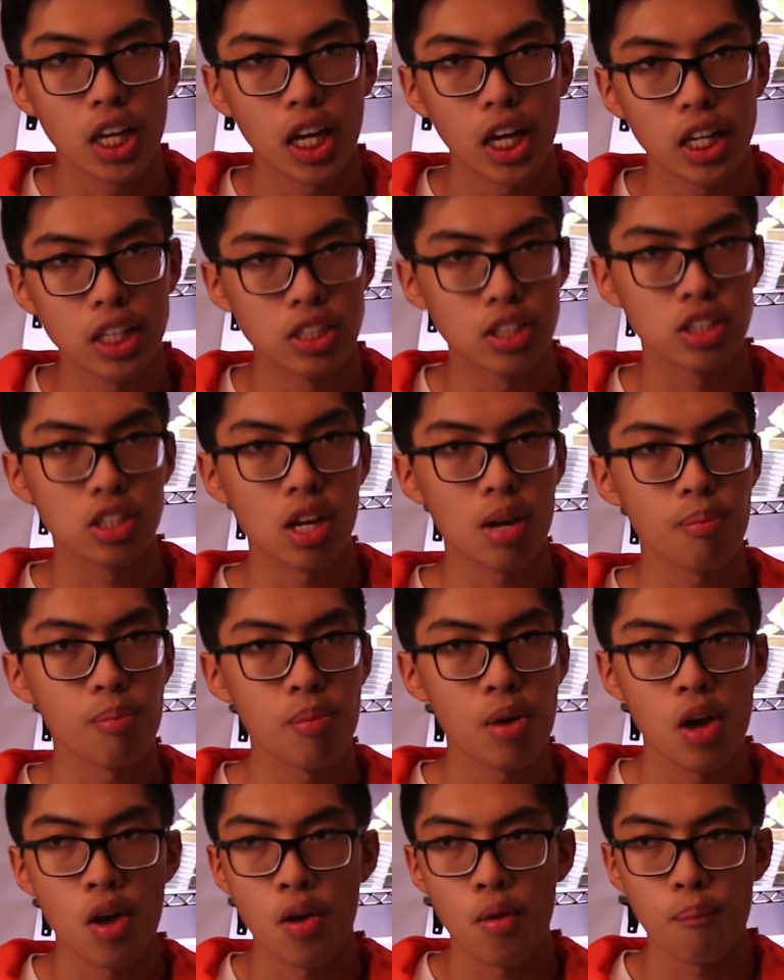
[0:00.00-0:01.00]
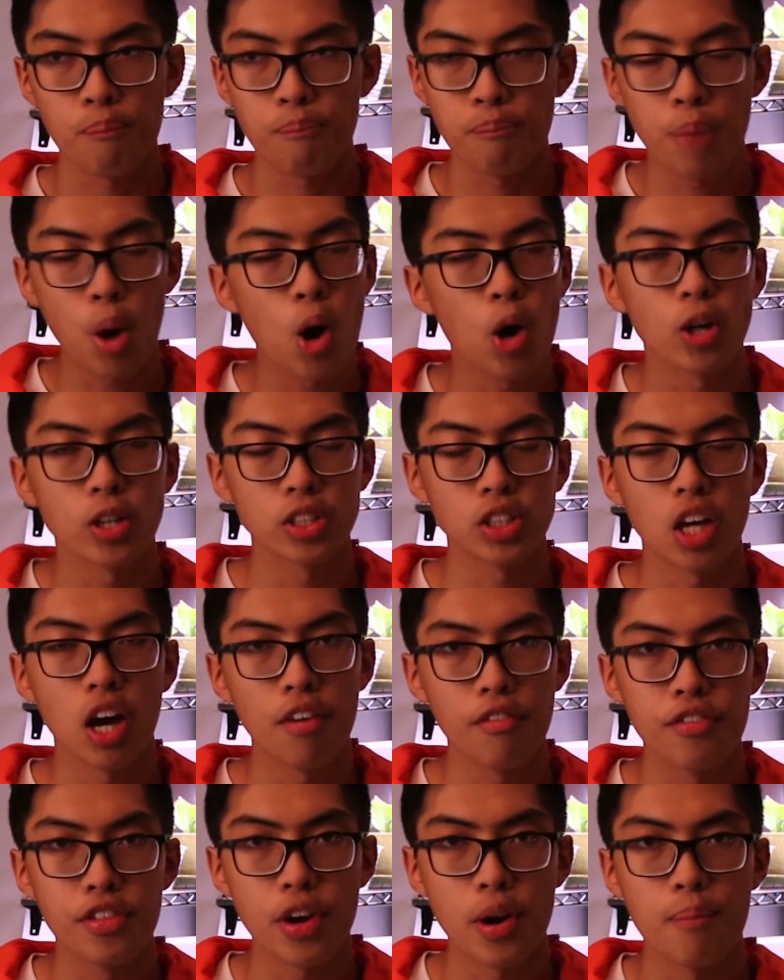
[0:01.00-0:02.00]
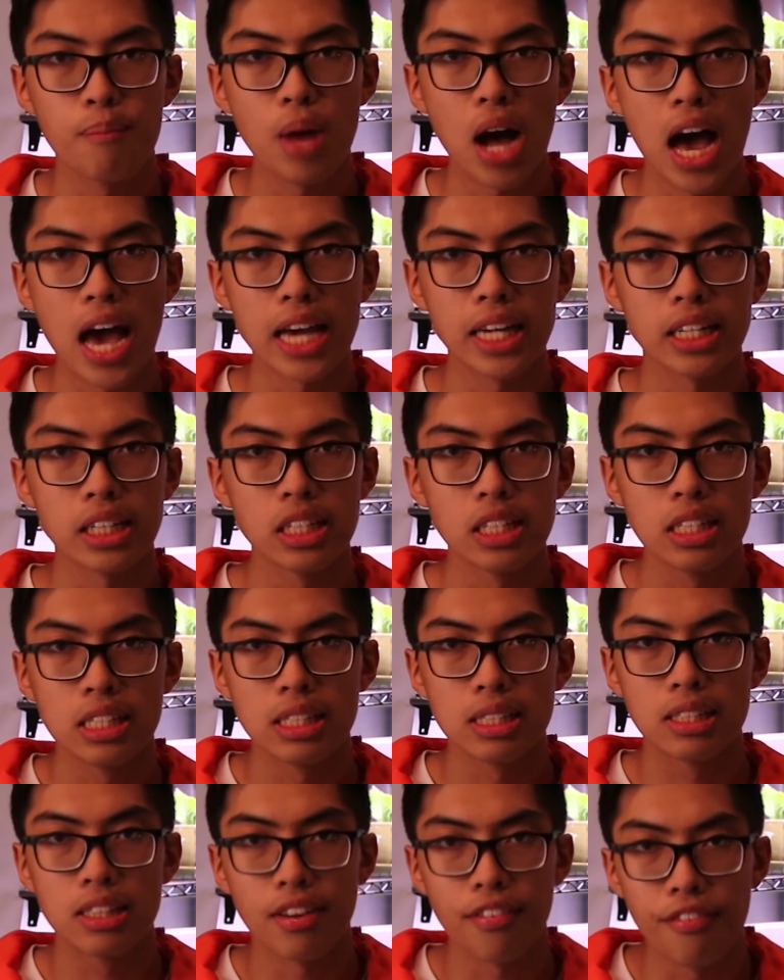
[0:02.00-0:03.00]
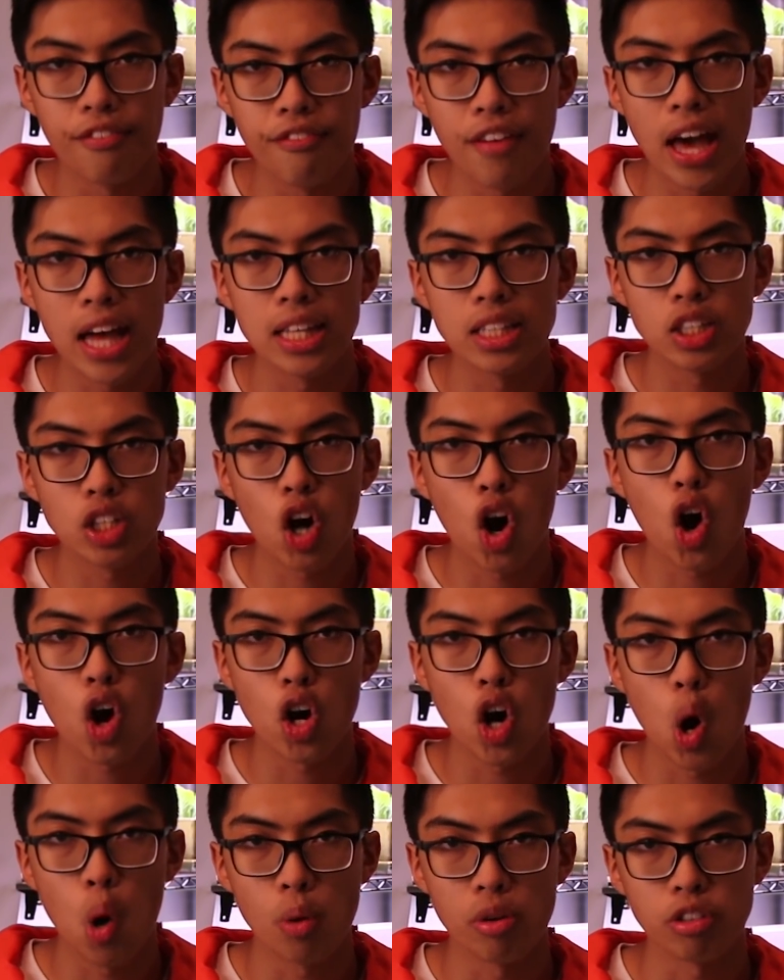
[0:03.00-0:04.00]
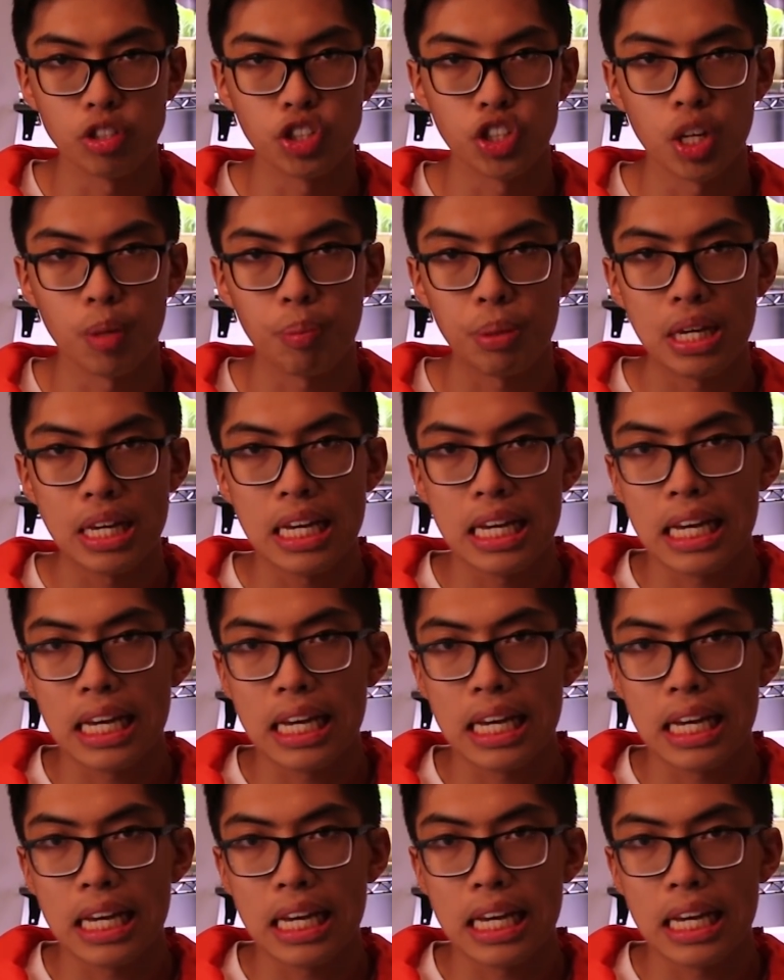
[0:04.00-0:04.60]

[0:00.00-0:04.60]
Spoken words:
in some part of their mind, defend car ownership,